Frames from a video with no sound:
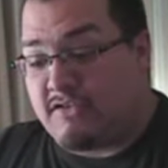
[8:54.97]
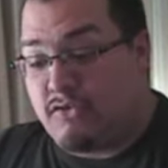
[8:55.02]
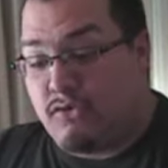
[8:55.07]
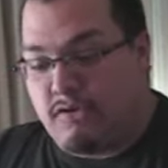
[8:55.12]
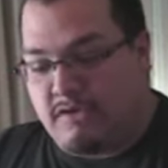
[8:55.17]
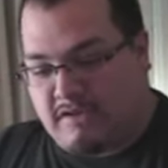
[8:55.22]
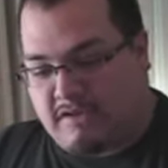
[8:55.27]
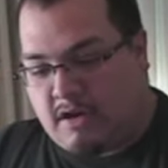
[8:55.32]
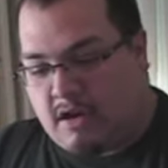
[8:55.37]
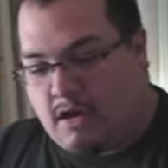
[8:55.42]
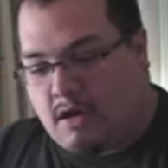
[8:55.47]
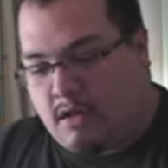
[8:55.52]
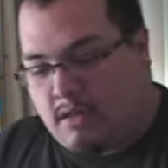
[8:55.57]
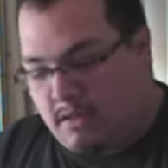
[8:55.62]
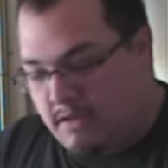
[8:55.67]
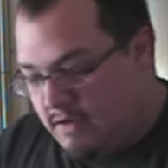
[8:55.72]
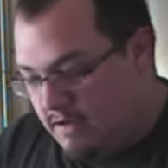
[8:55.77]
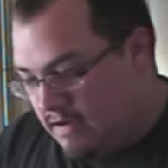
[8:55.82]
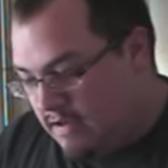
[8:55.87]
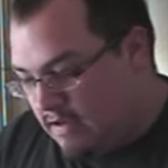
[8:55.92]
I think it's a student's
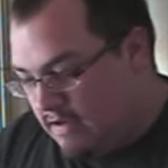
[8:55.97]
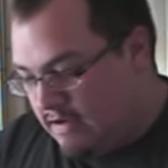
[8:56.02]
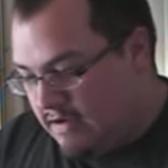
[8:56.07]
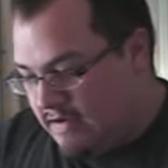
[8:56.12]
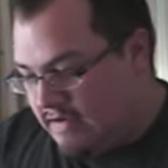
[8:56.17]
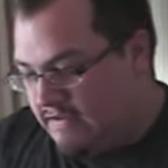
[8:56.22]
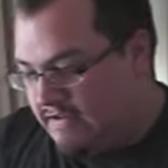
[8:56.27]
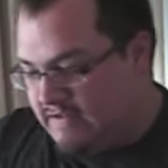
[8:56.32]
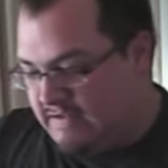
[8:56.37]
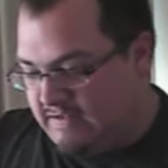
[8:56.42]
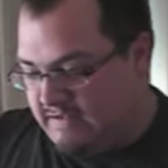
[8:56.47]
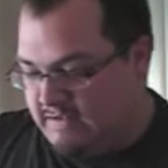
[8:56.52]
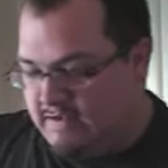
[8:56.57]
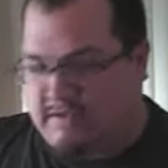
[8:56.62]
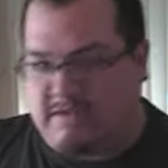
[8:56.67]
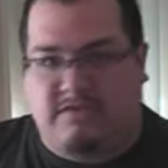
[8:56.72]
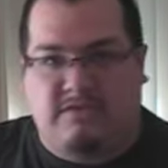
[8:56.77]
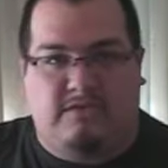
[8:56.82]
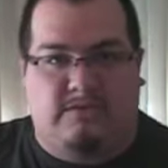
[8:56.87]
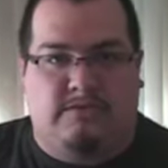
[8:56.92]
awl because
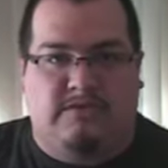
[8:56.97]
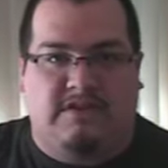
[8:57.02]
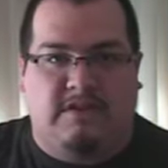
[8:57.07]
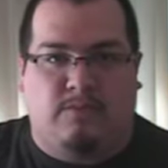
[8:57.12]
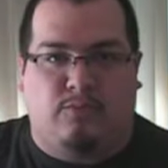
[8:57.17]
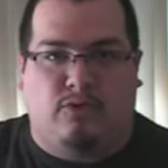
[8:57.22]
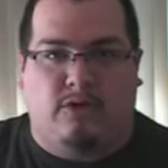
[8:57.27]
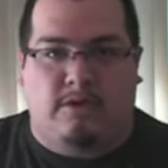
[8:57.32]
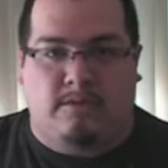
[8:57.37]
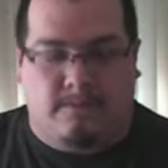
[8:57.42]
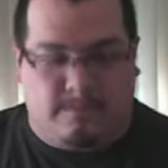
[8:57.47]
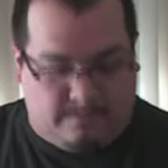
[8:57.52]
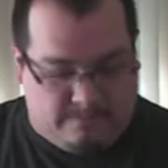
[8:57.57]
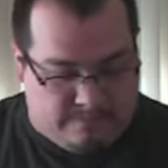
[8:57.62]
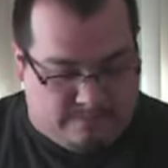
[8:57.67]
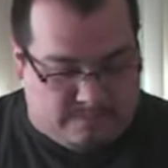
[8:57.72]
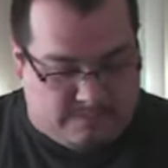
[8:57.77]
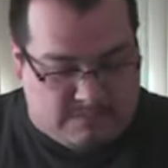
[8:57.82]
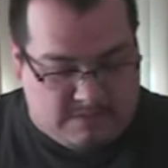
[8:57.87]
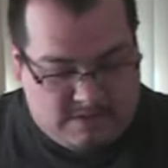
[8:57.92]
it's a cheap
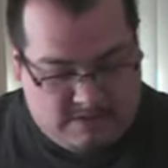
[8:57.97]
one.